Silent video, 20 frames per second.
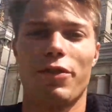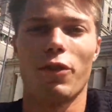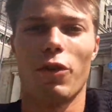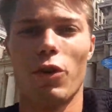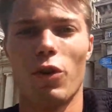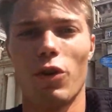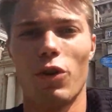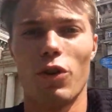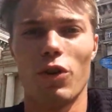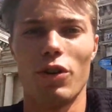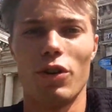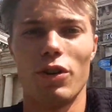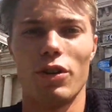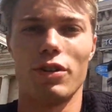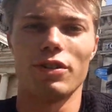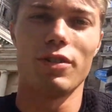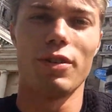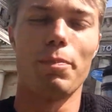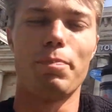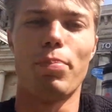for
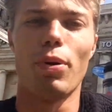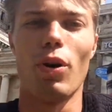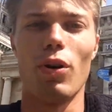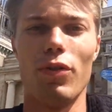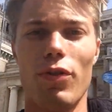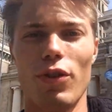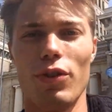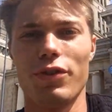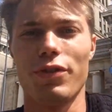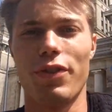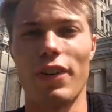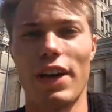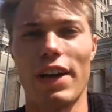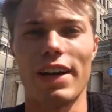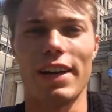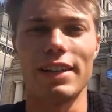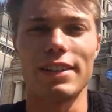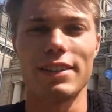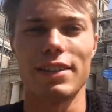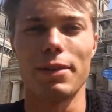pole vault
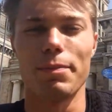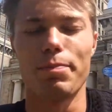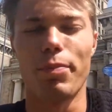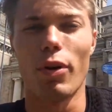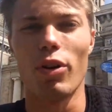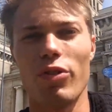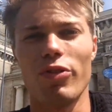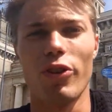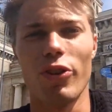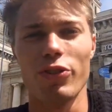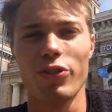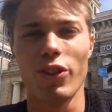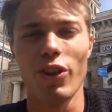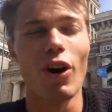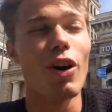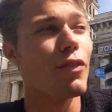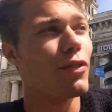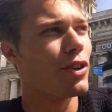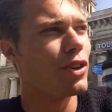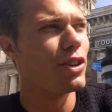fans and pole vault
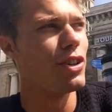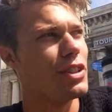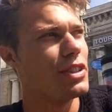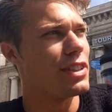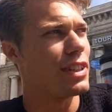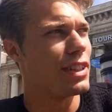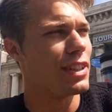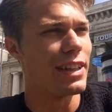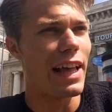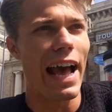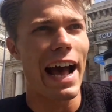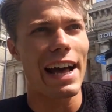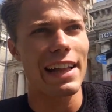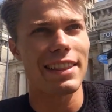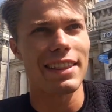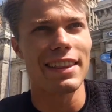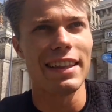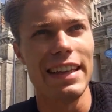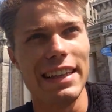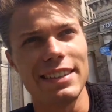lovers and
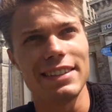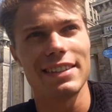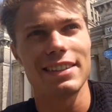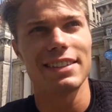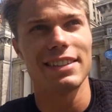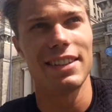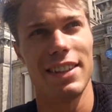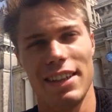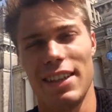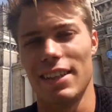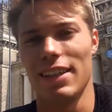athletes.